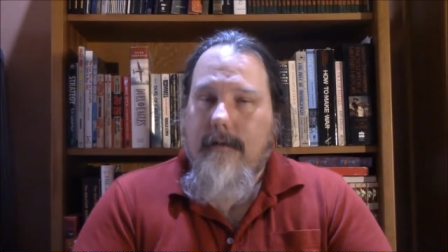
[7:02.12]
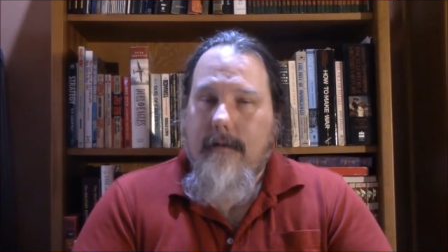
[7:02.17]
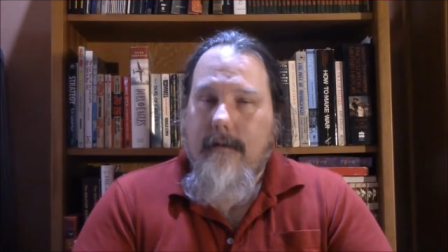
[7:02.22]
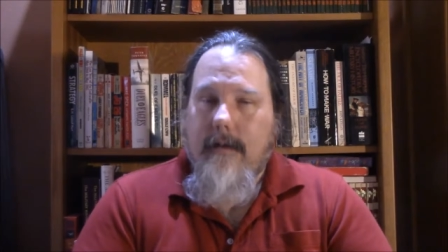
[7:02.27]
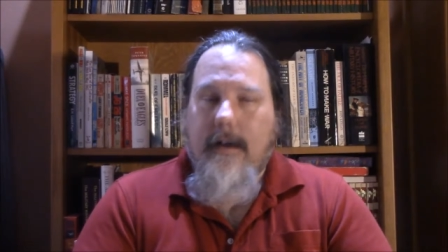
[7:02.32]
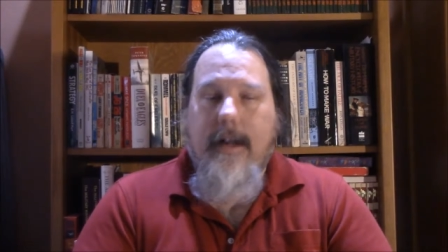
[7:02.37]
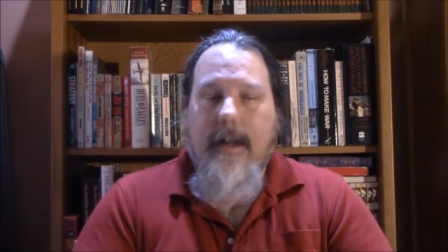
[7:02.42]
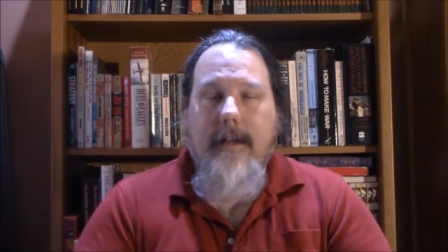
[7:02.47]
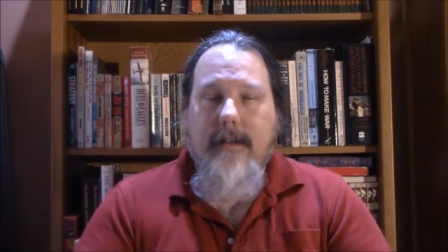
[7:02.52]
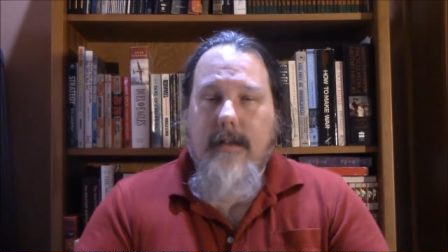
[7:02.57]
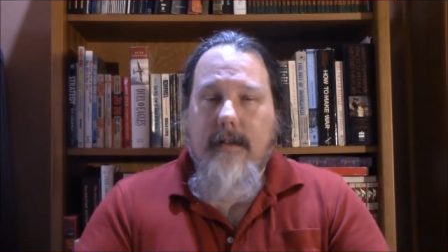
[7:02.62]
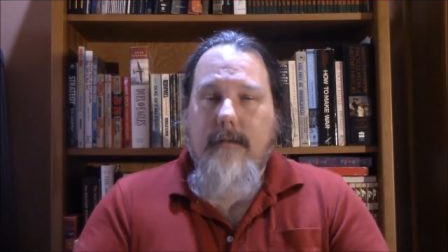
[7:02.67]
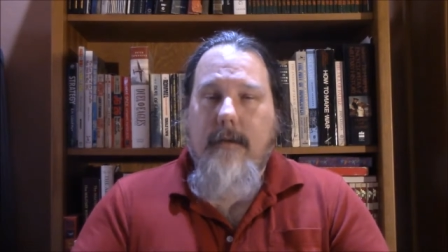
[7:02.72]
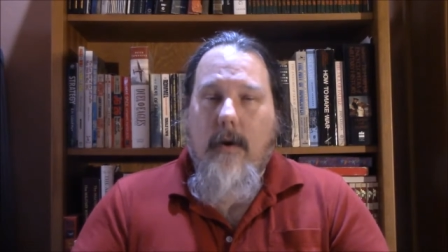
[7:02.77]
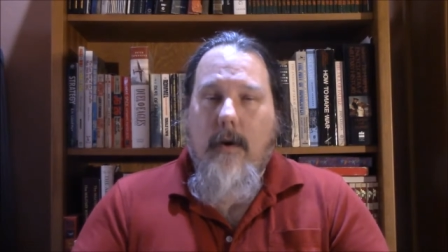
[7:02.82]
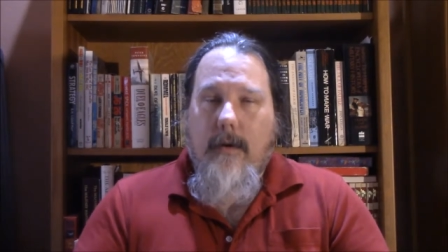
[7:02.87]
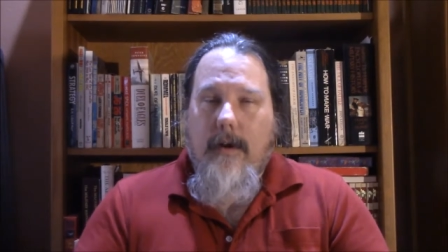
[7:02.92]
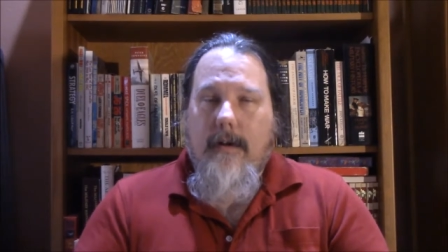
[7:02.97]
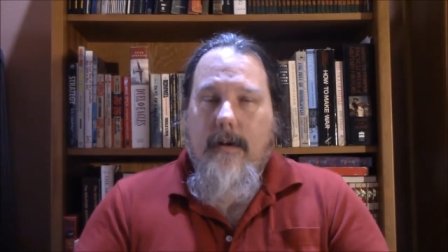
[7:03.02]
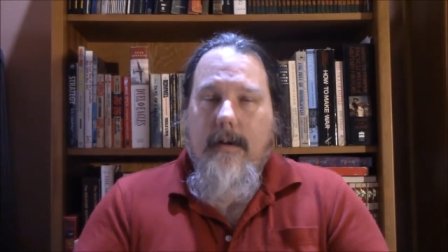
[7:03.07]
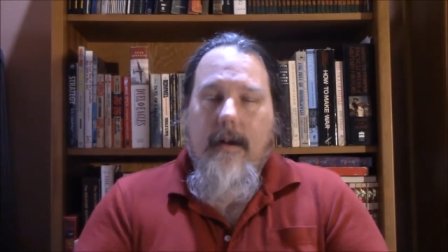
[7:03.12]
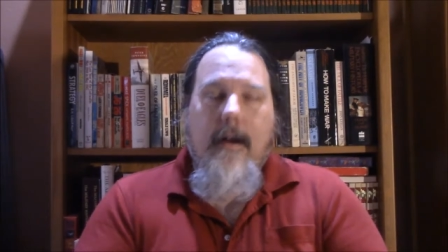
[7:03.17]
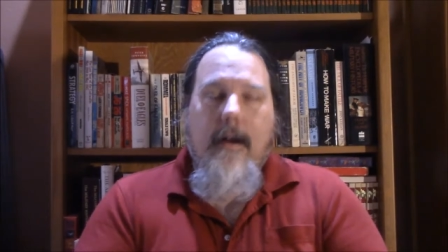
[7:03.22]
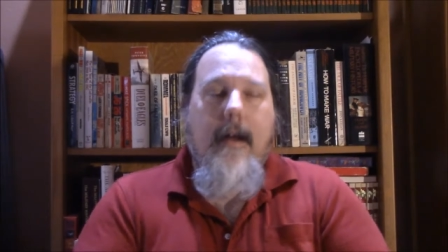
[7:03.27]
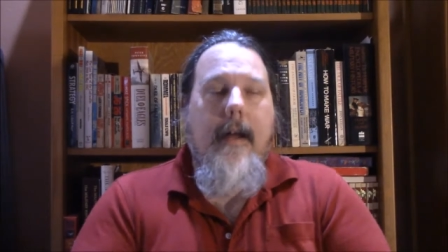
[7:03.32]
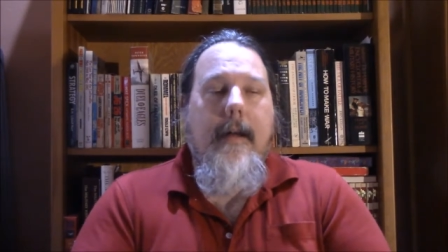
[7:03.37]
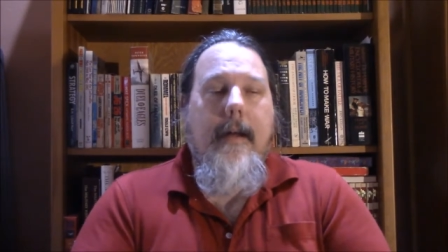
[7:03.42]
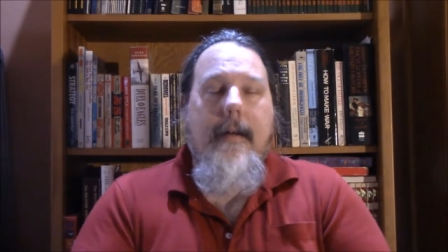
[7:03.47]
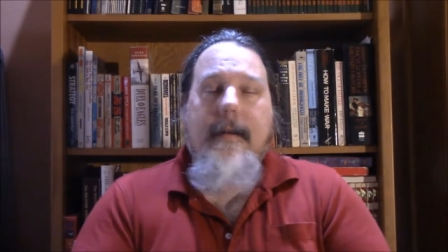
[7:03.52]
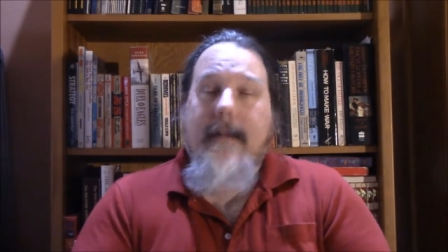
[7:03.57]
against an opponent
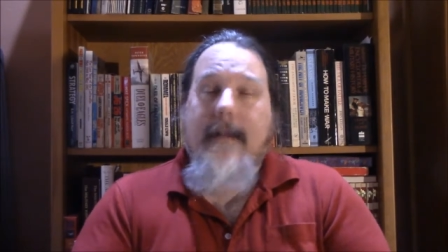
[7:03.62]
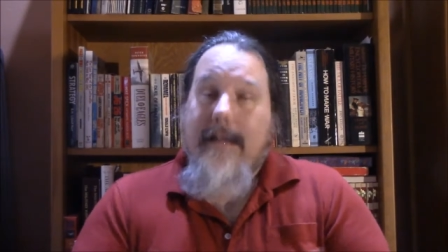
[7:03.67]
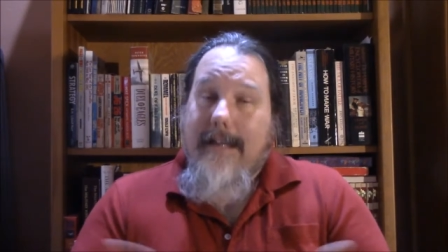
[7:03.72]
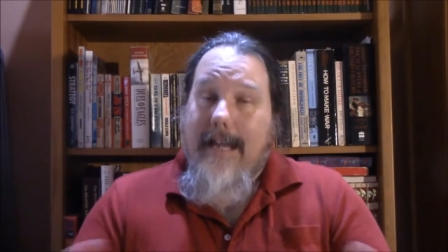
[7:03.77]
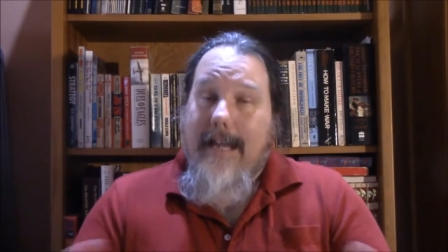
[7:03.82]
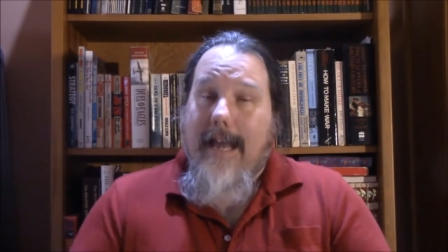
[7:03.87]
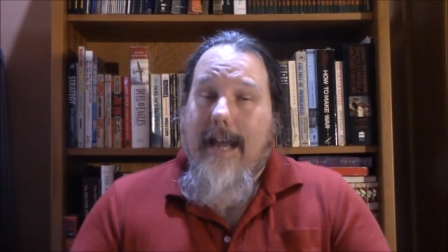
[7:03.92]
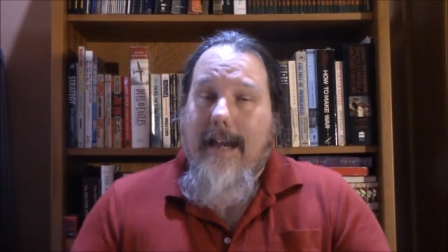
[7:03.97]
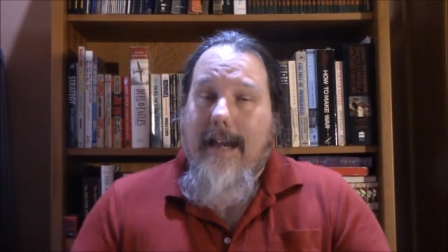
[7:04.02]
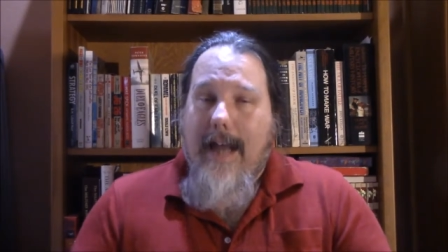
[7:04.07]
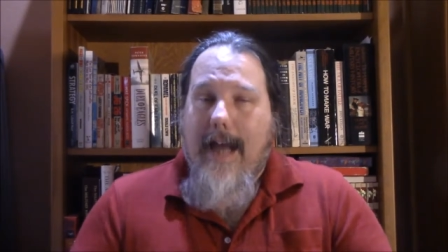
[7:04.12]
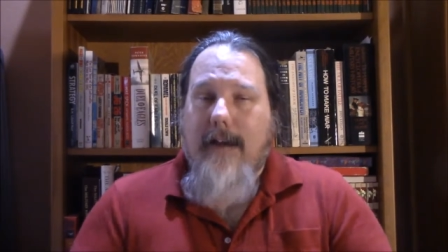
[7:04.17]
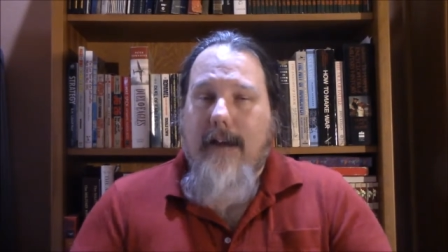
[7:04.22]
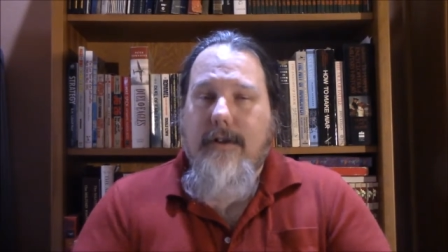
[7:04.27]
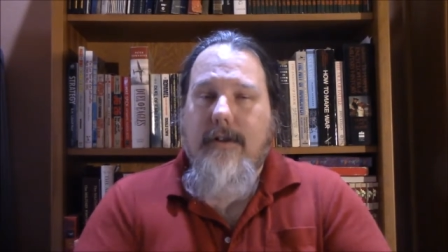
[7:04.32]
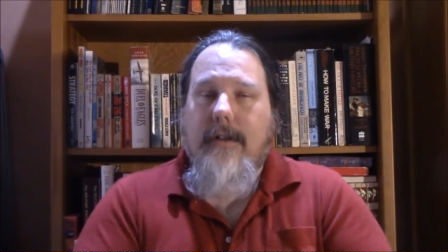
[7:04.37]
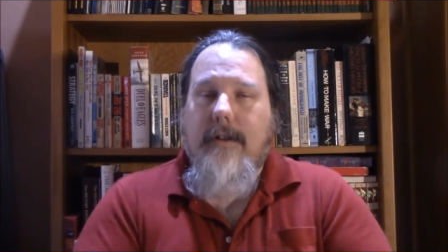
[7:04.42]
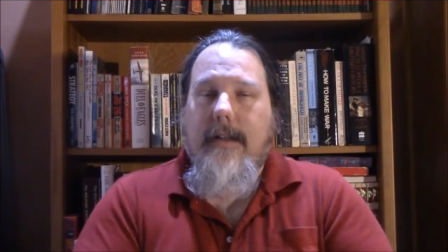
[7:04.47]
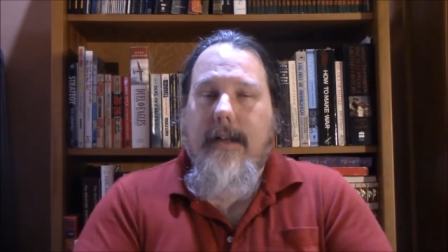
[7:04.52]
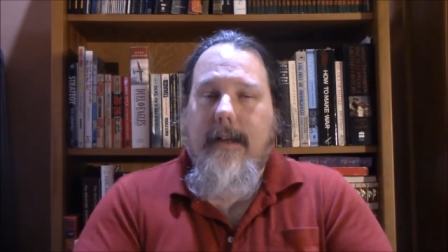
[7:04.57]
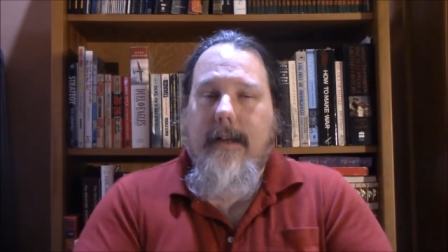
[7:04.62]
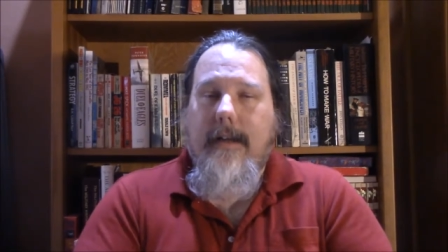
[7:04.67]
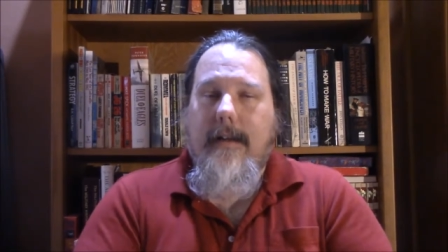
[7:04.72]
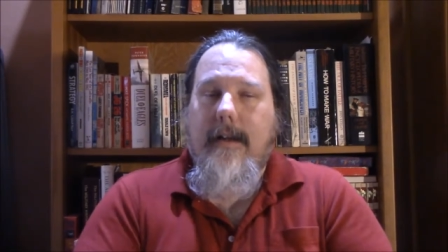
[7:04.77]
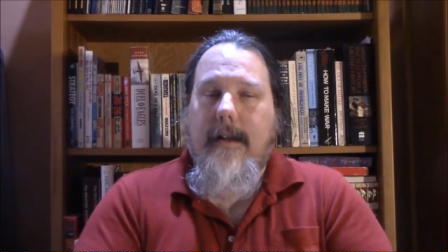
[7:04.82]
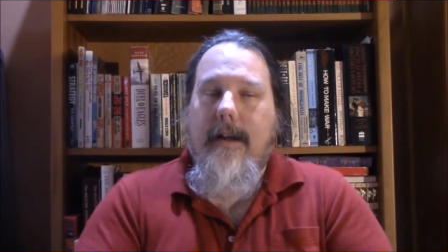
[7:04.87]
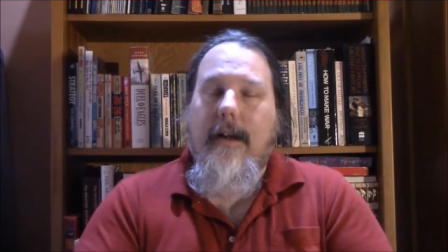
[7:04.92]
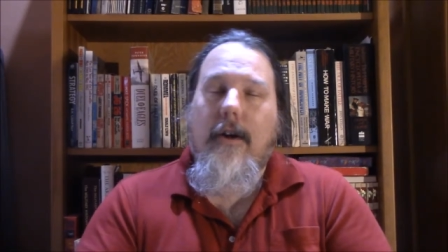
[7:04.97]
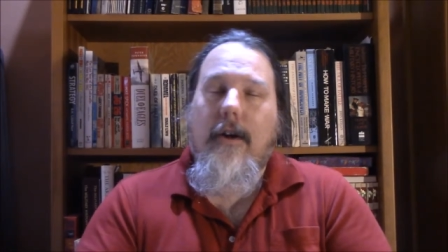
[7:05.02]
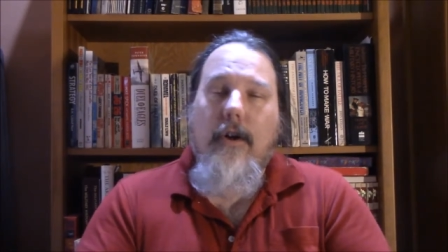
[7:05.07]
can actually
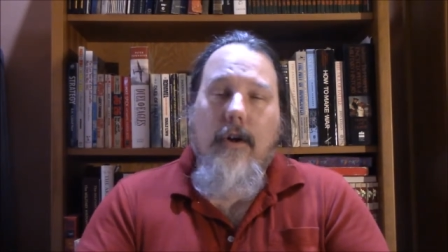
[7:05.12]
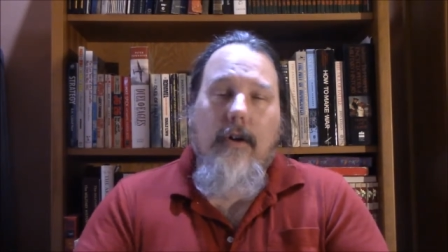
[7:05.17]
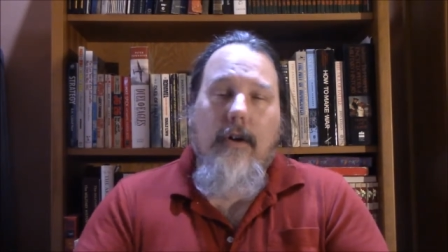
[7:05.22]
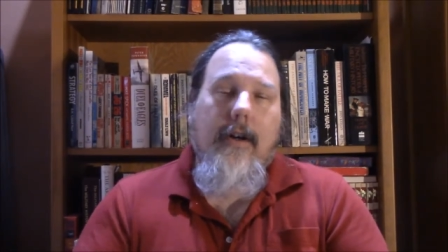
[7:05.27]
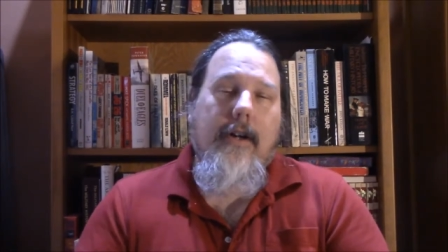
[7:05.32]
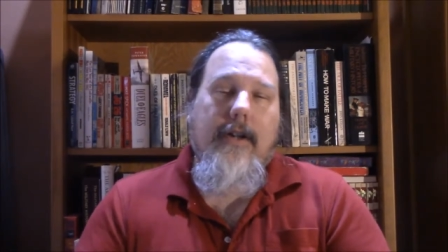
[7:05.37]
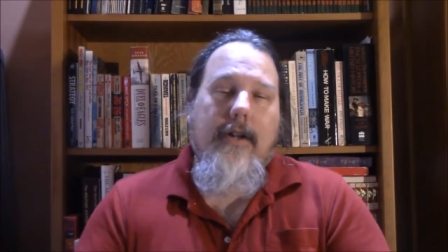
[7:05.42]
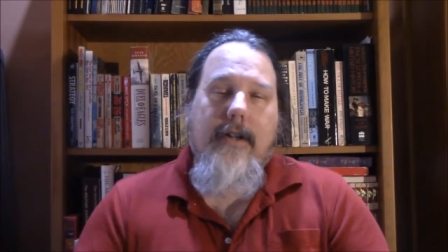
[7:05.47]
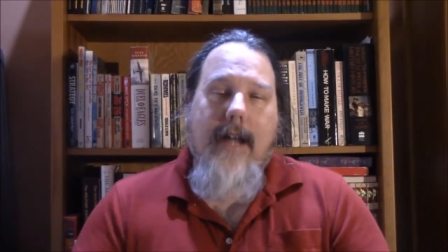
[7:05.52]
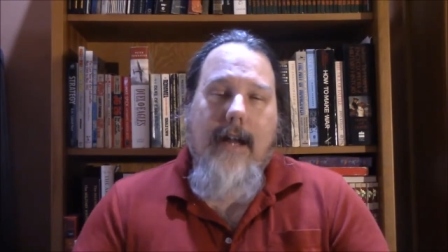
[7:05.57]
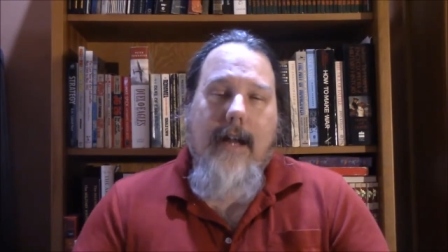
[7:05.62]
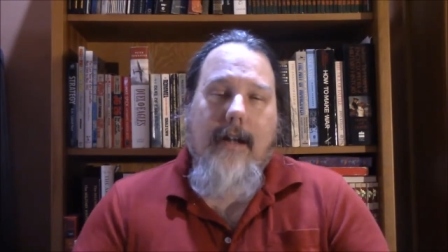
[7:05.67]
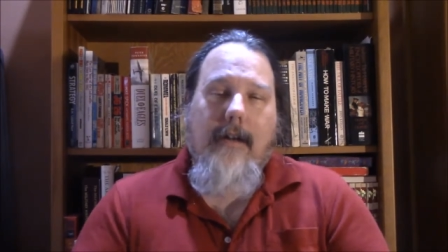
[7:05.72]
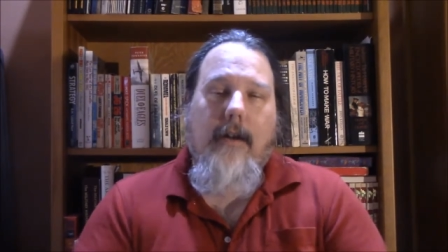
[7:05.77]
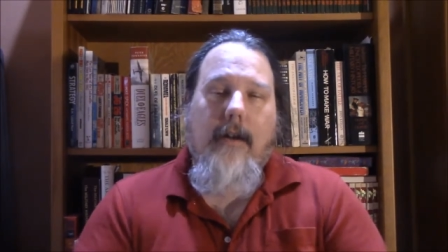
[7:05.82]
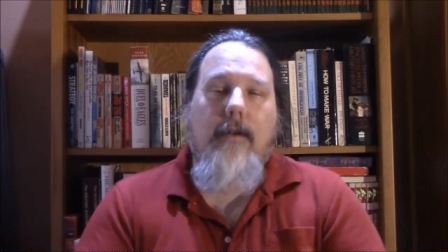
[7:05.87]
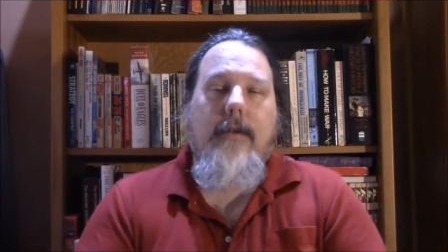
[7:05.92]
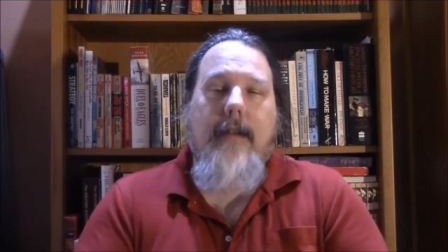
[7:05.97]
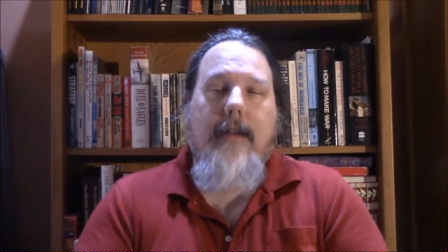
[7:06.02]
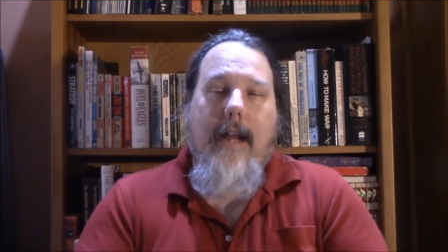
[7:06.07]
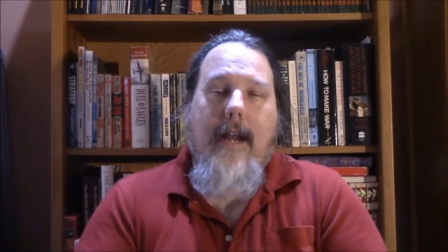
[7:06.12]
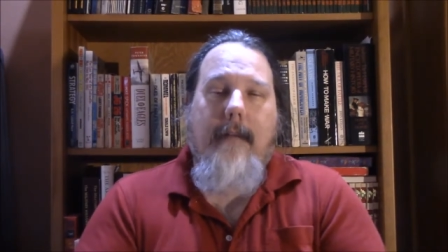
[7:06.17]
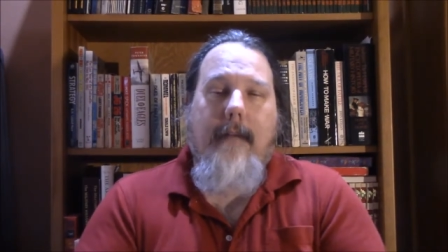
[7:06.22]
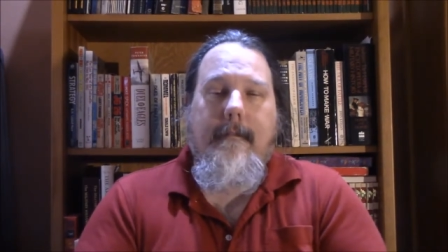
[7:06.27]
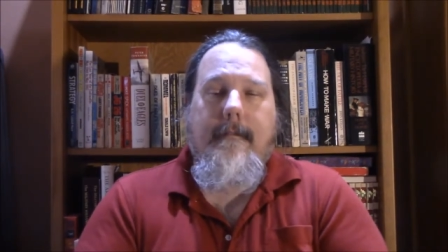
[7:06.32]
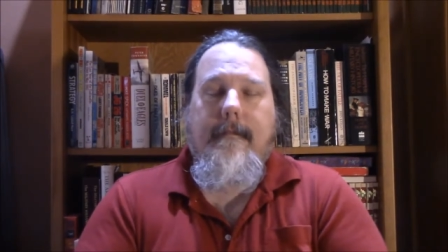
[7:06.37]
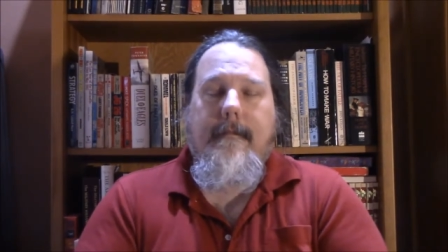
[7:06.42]
encourage that close game.